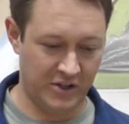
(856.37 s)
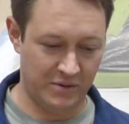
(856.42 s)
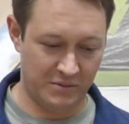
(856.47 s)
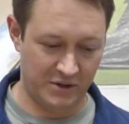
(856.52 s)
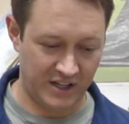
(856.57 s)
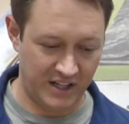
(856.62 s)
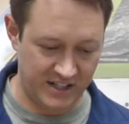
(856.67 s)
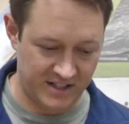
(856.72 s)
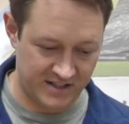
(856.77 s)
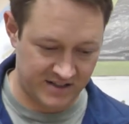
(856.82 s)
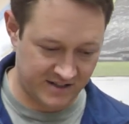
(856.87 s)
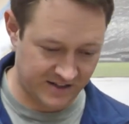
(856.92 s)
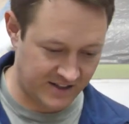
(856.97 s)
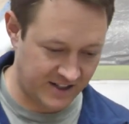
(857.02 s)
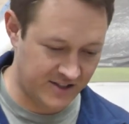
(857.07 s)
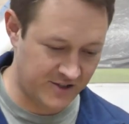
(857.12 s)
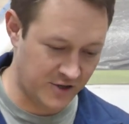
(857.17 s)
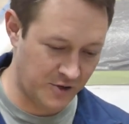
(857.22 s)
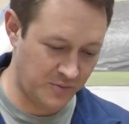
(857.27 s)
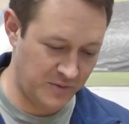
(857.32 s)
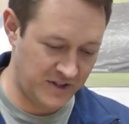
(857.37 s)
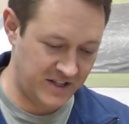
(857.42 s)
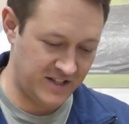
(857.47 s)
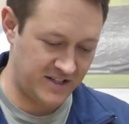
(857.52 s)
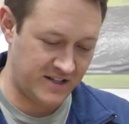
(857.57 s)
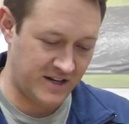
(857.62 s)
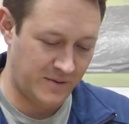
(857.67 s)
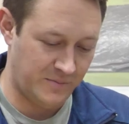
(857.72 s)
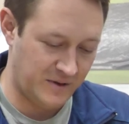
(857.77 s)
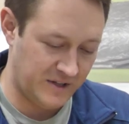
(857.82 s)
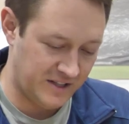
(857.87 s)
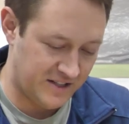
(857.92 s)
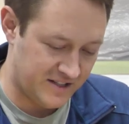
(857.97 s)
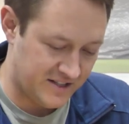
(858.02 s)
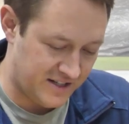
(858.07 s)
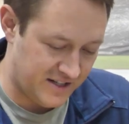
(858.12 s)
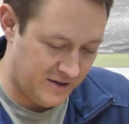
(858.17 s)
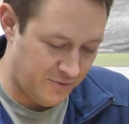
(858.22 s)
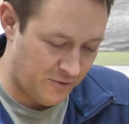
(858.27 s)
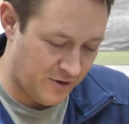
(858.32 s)
But let's open this up and let's
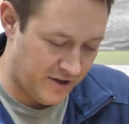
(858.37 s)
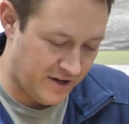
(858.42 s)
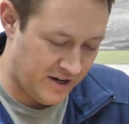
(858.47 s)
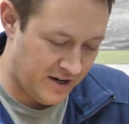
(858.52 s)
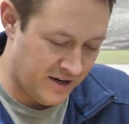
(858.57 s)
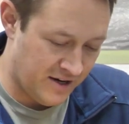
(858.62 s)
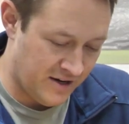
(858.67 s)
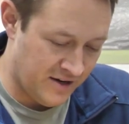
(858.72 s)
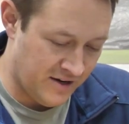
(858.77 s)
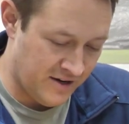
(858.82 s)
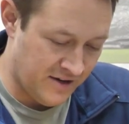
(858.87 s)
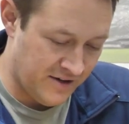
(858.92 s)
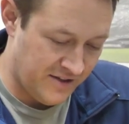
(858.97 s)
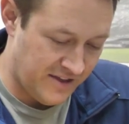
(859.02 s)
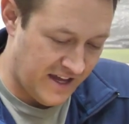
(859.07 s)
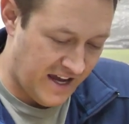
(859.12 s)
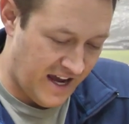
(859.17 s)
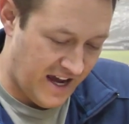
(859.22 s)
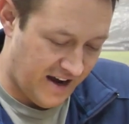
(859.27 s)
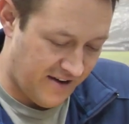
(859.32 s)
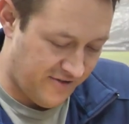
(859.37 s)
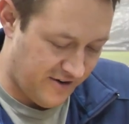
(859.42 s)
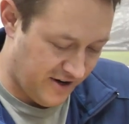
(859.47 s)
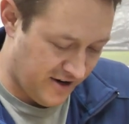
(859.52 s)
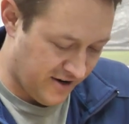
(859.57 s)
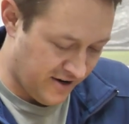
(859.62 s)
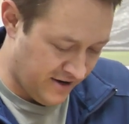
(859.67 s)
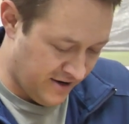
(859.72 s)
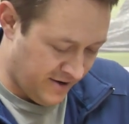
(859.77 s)
see what they have here.